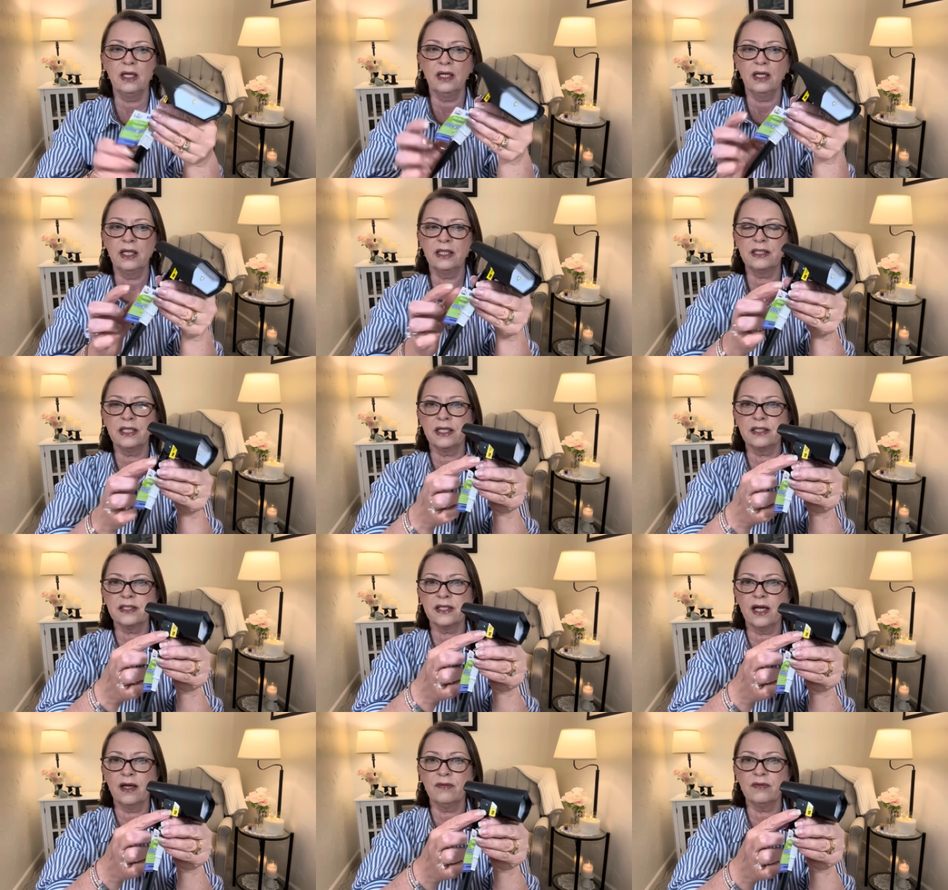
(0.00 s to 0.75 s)
It
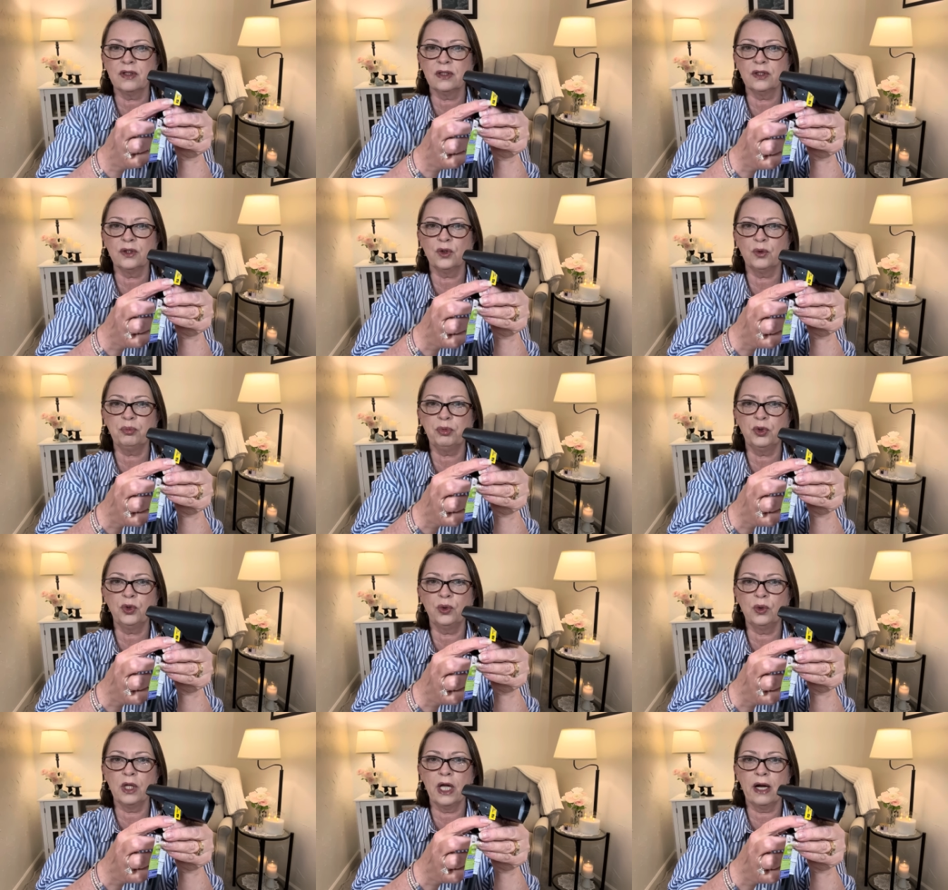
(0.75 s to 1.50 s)
does have the little
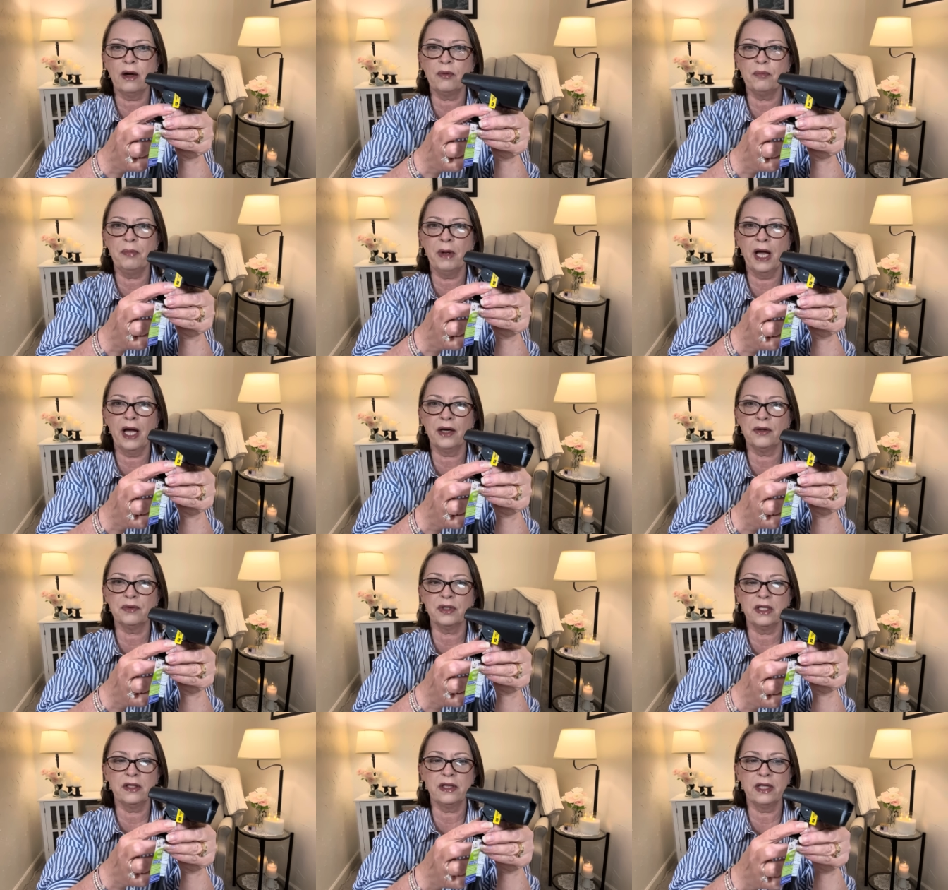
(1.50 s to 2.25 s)
pull-out
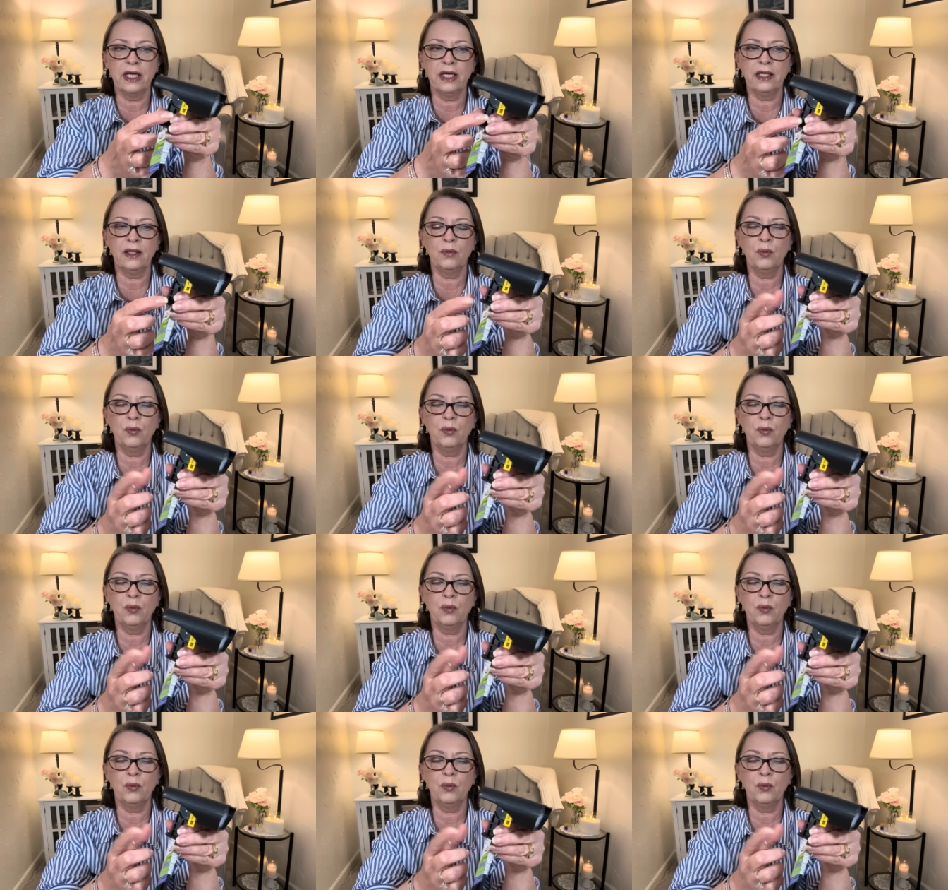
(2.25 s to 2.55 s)
battery thing.